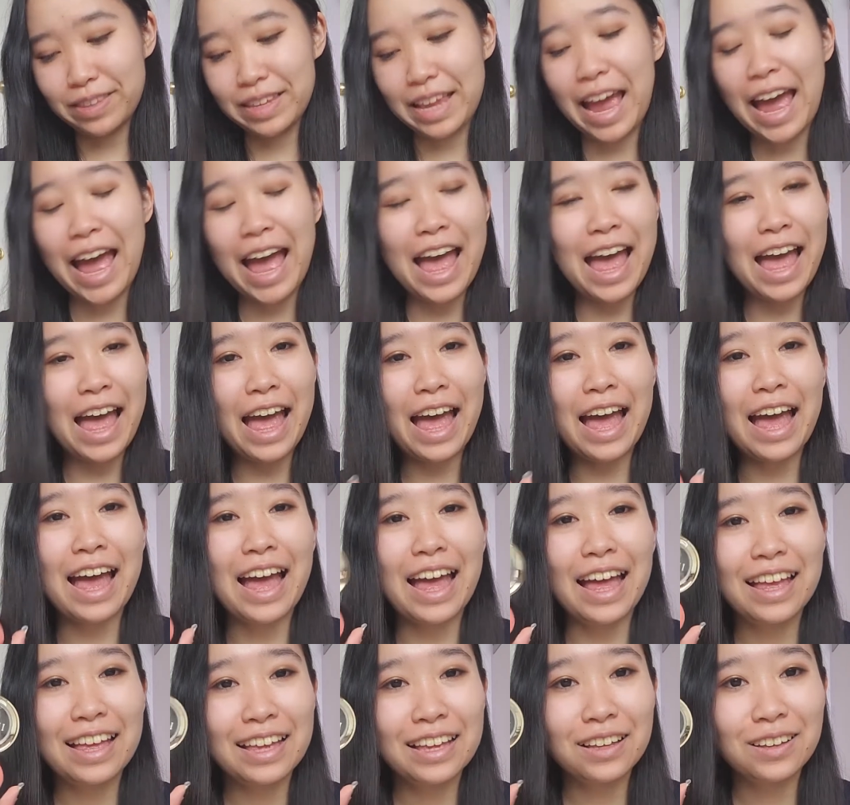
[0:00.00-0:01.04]
Ah.
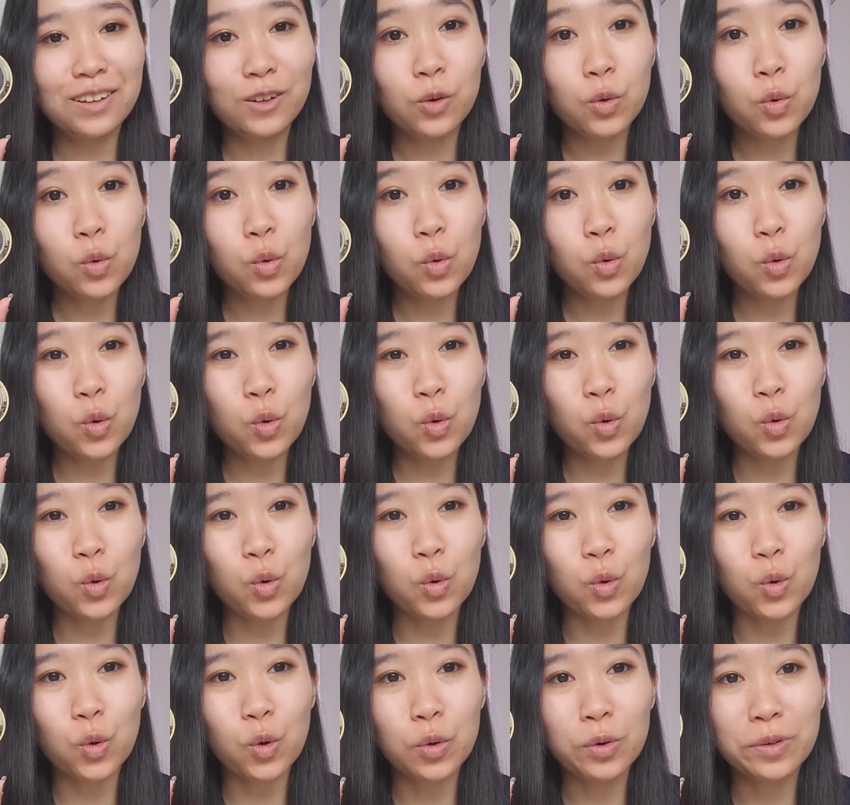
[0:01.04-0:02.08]

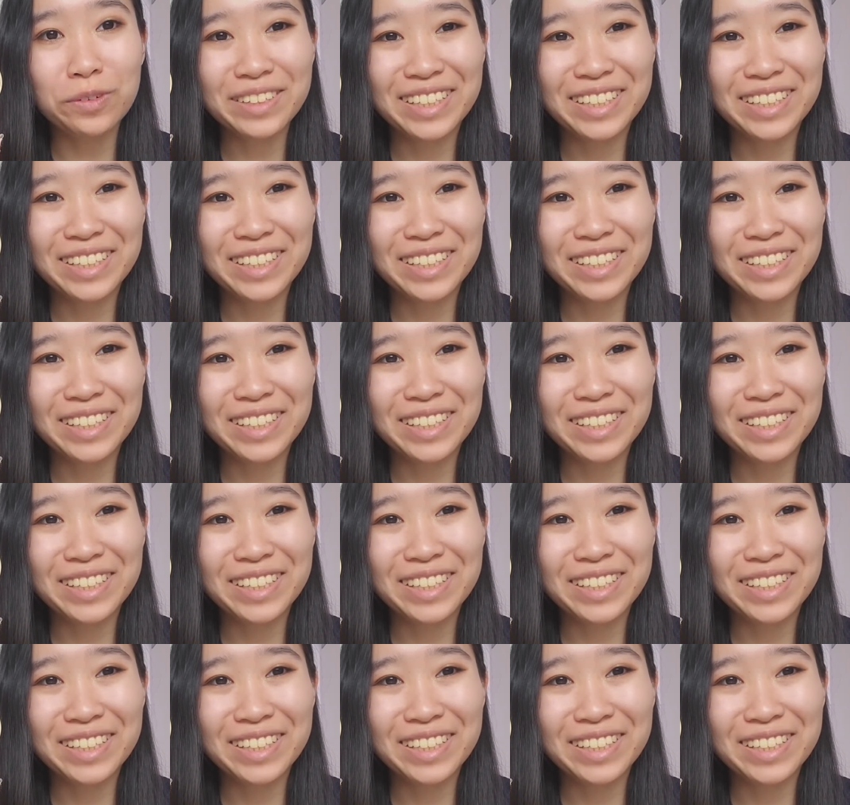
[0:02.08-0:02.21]
Ooh.